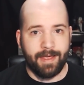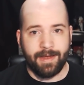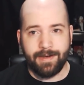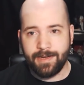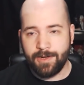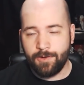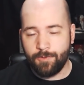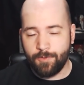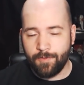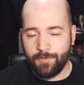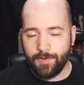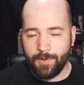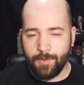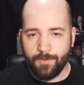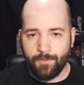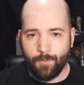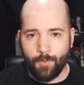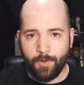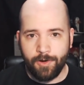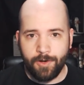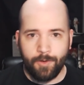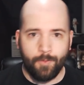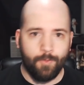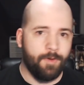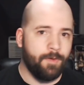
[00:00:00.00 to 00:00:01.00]
I did a review of
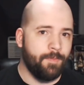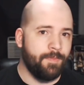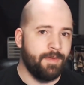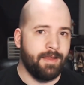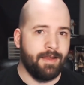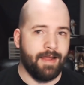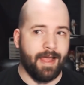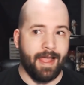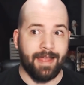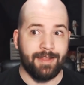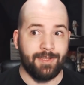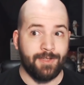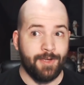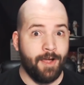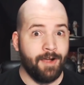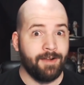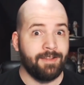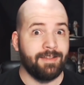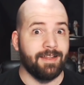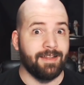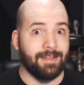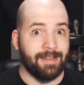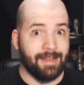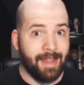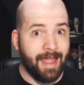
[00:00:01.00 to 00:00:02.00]
Wonder Woman. I
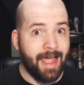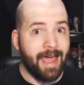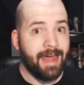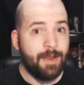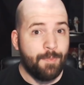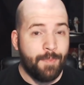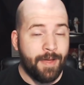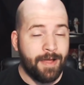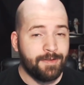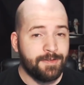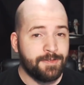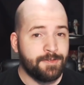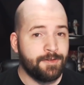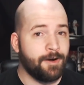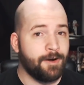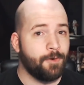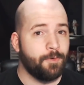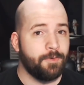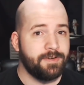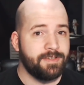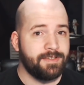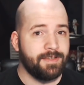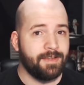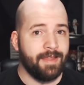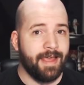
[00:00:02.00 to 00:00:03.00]
talked a lot about Star
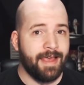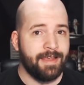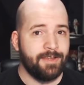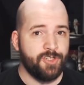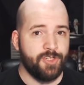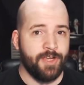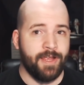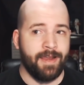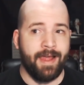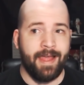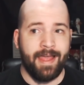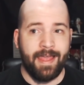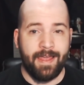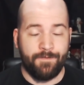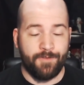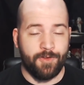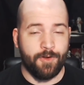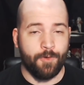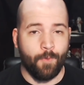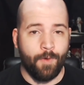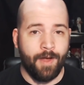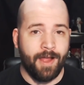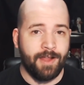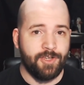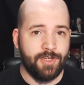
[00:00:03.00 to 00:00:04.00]
Wars The Last Jedi. If
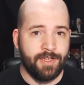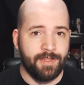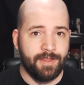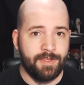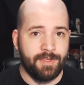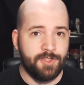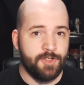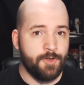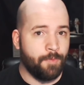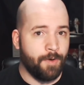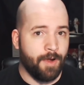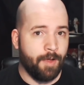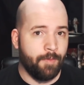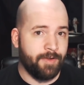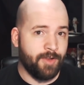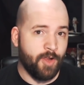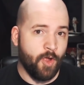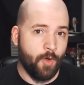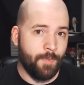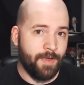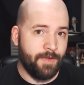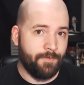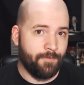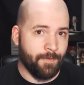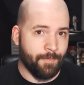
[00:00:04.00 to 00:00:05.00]
you're watching this, you probably
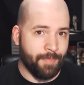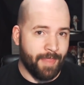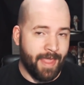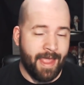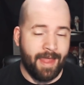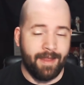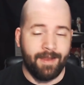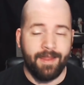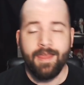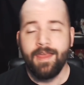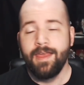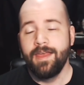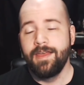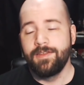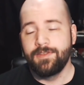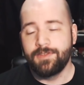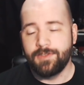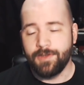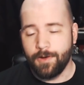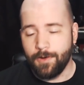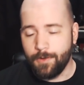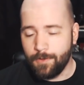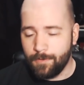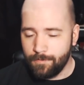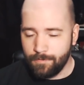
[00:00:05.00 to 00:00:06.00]
know me from that.
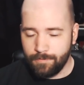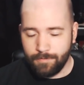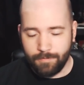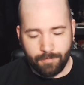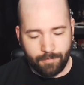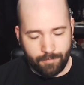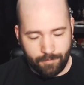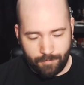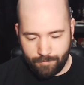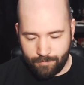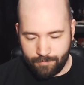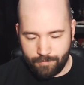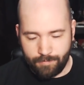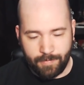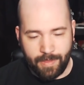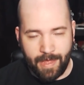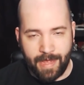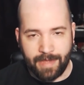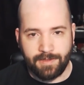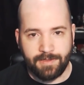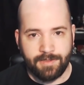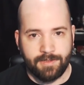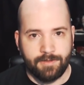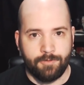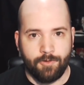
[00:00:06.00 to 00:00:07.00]
So
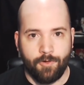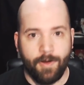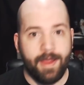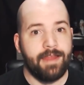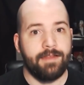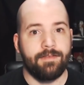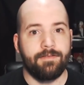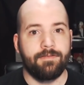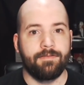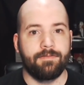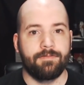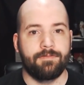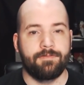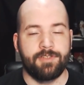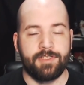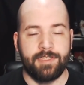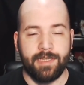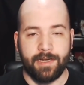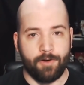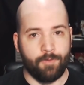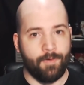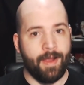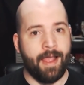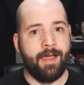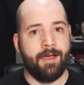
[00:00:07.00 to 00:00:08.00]
that's great.
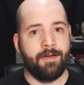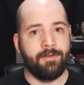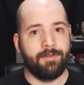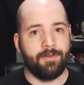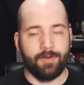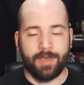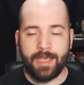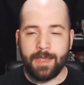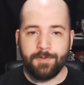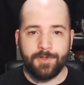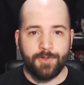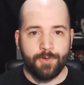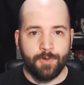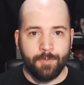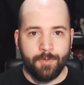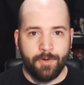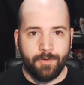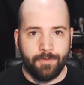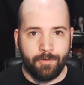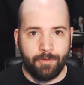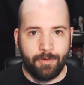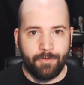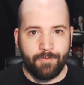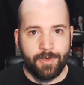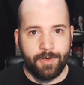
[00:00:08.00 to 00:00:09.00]
Stick around. I'll keep doing
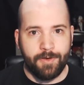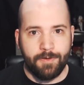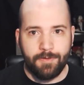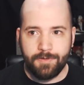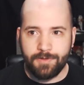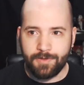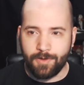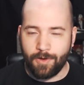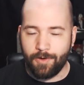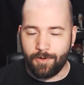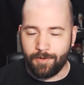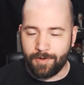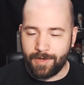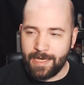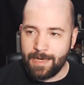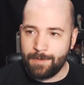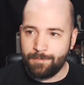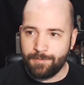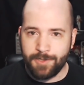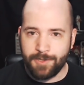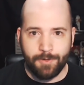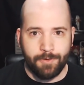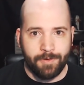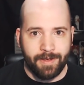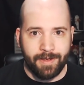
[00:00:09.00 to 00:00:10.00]
movie reviews. I'll
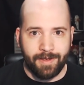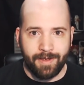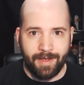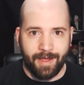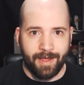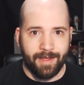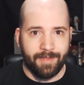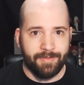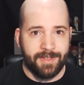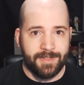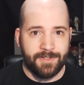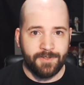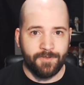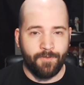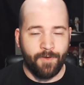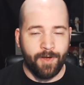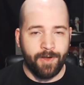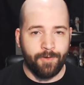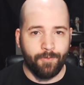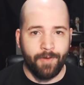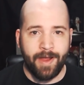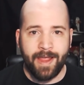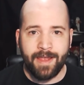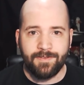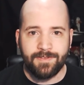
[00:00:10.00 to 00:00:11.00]
keep doing these
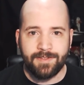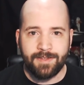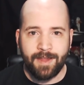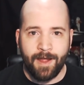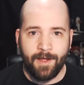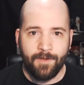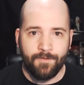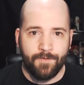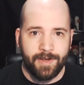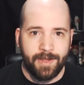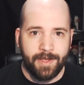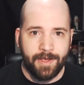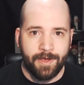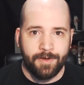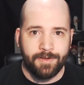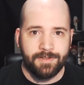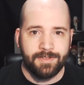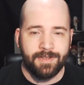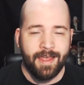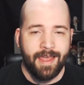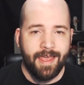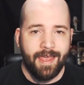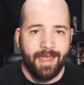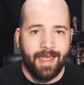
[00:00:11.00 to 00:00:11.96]
fun rant-style videos.